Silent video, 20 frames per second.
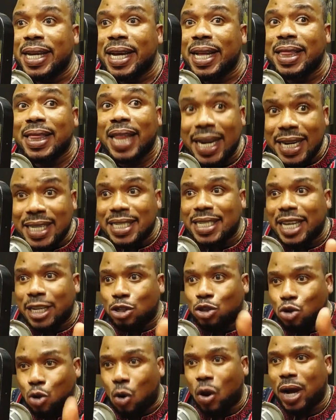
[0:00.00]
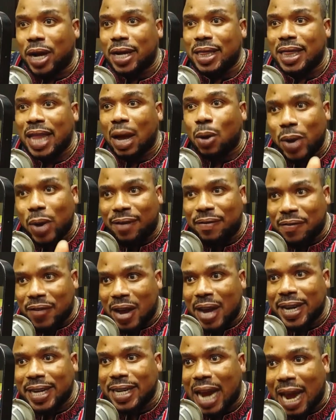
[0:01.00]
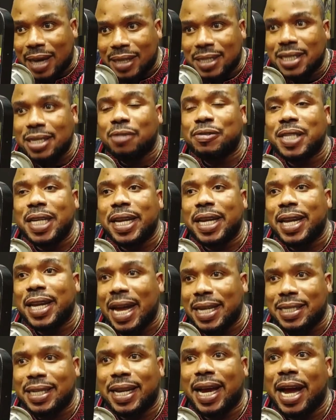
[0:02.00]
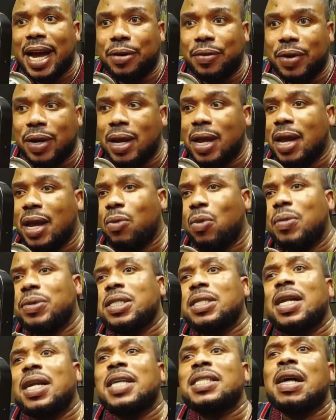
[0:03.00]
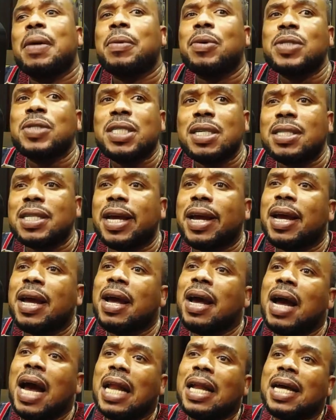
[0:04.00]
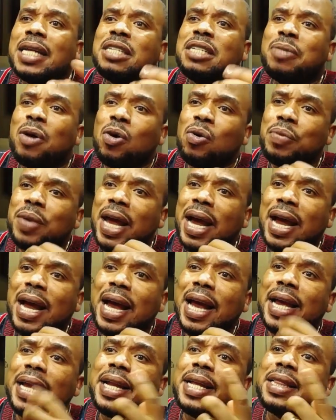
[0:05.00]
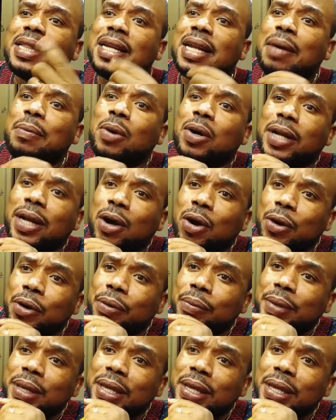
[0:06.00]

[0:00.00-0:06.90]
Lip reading: That is the joke that we are find ourselves in as a country. When was the last time Otis said, Alhaji Bawumia can't anything about the economy?